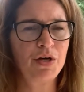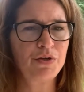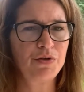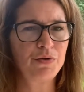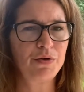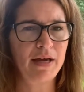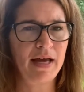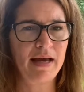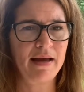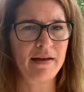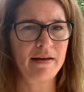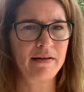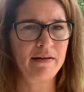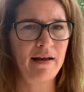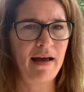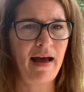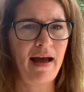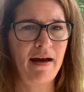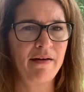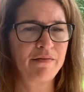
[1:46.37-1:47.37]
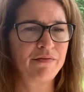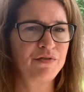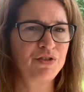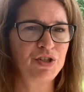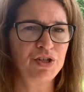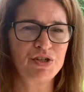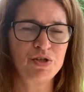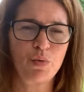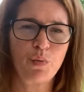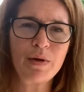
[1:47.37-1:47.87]
You can have
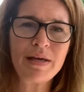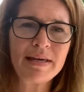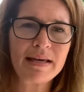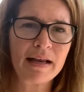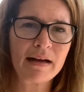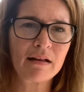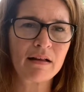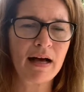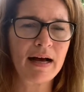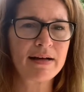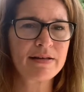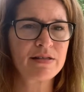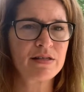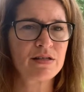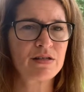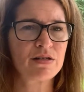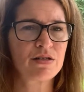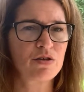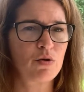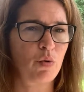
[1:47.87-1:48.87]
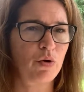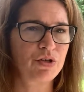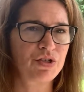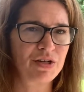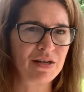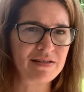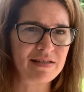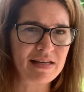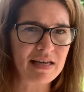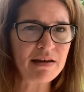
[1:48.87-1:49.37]
just weekend classes or
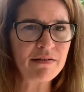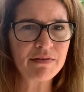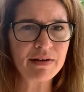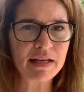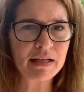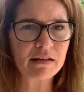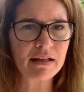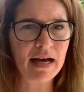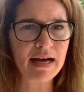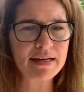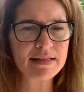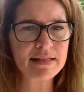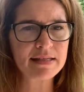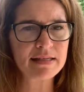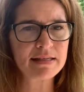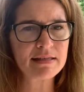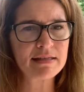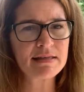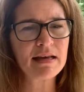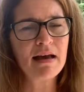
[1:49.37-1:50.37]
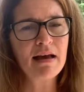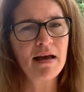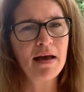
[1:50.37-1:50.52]
just evening classes,